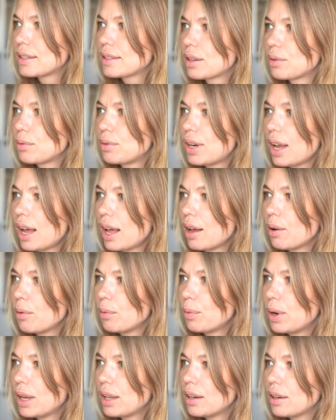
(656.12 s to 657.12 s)
So
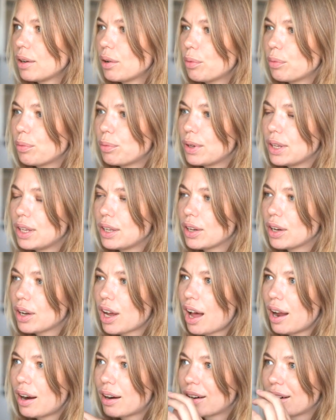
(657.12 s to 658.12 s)
now when we
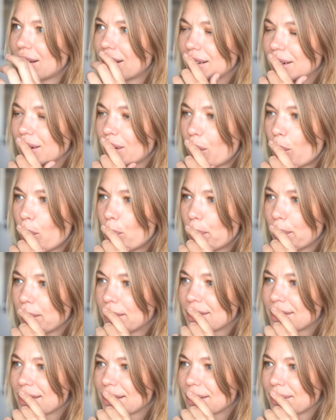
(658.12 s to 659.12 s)
are
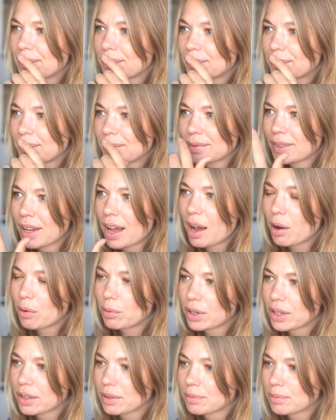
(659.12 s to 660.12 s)
opened
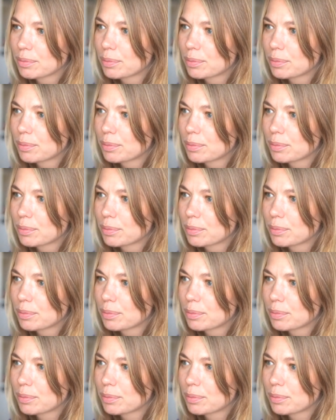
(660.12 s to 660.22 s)
our